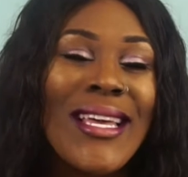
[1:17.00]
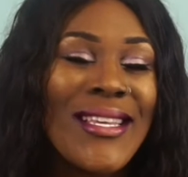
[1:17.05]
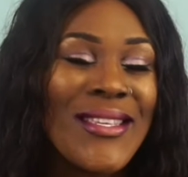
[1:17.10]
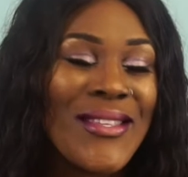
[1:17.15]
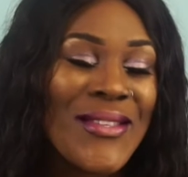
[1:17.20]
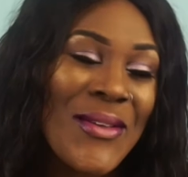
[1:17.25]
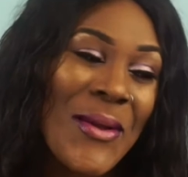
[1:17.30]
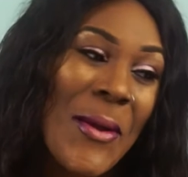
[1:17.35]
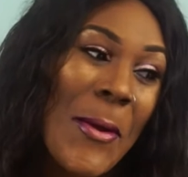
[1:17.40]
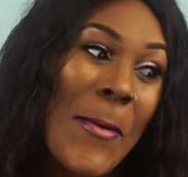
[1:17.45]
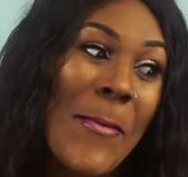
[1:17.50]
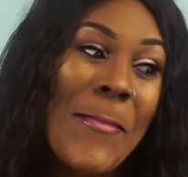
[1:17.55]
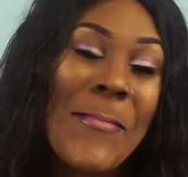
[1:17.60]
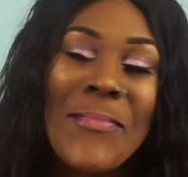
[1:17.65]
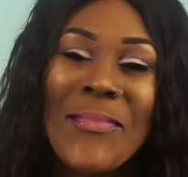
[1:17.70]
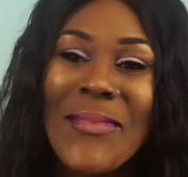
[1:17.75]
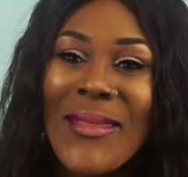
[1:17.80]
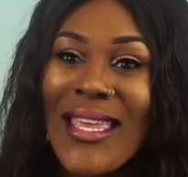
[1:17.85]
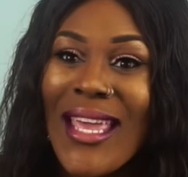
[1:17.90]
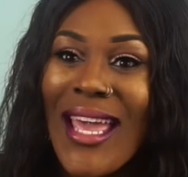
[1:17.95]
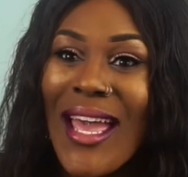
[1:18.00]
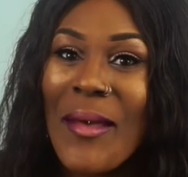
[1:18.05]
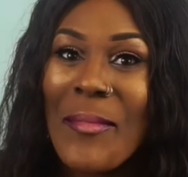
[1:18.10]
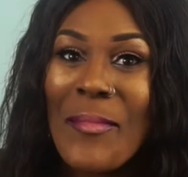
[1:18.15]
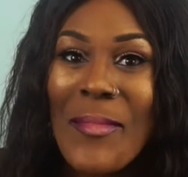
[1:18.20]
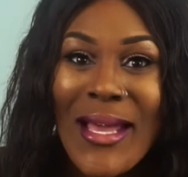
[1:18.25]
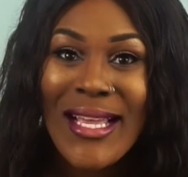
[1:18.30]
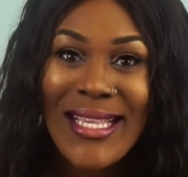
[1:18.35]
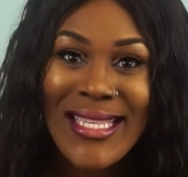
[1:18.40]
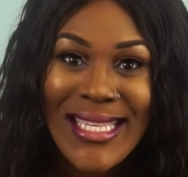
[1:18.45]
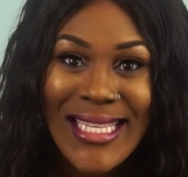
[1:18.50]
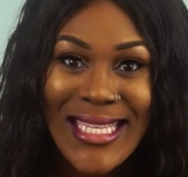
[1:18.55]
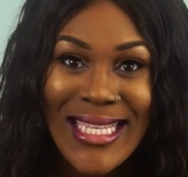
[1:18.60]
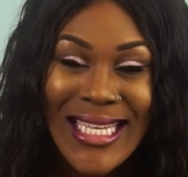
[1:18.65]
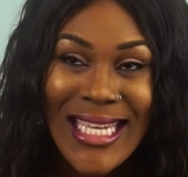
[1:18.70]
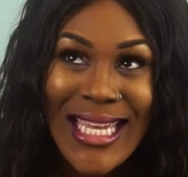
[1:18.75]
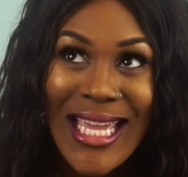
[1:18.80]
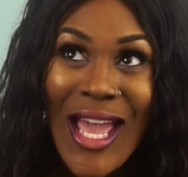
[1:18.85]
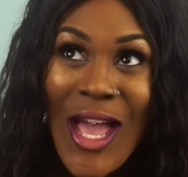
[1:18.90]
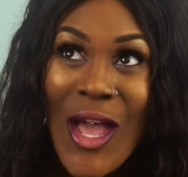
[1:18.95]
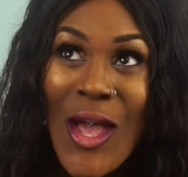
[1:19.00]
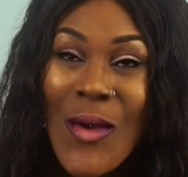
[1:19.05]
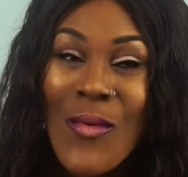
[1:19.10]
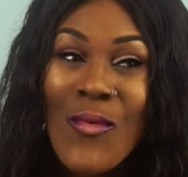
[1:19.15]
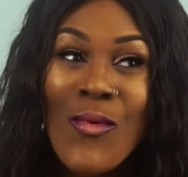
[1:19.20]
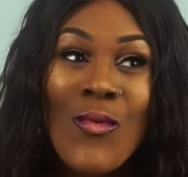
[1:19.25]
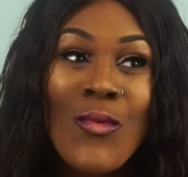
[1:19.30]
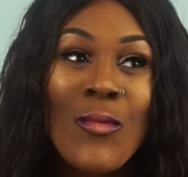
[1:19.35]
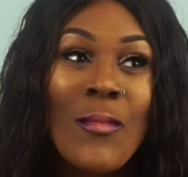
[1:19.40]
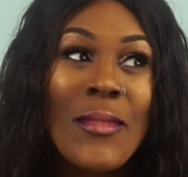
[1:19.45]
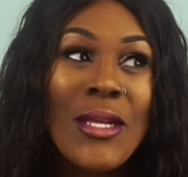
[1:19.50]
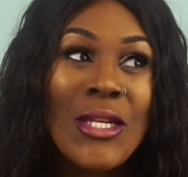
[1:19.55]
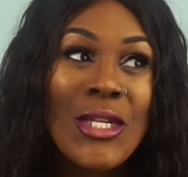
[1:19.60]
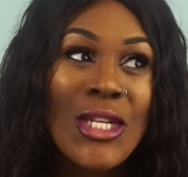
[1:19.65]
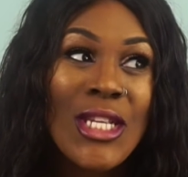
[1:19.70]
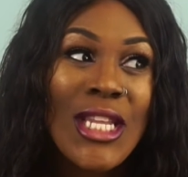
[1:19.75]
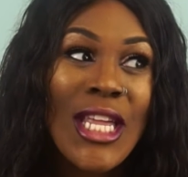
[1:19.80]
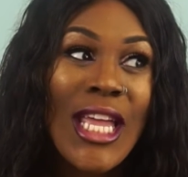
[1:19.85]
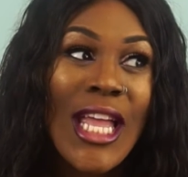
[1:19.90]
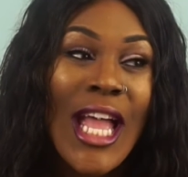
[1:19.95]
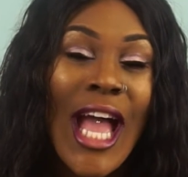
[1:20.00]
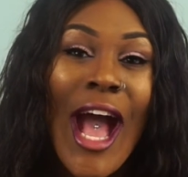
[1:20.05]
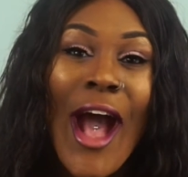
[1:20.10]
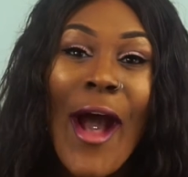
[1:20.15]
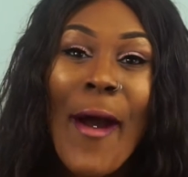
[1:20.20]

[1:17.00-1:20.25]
So yeah, basically we would mission it.